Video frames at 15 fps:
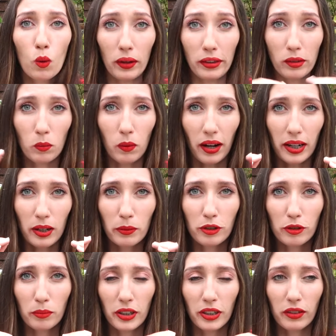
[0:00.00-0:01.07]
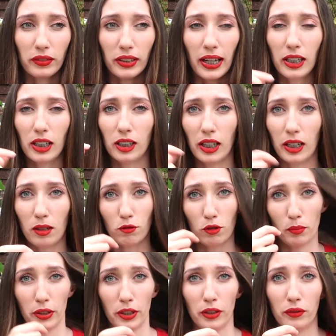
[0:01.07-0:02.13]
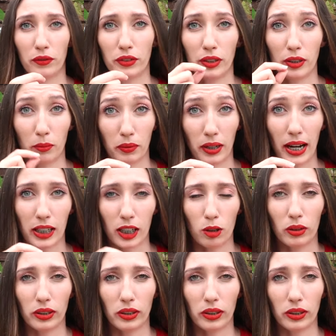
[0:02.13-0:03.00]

When the wire was removed then, and they removed the bracket,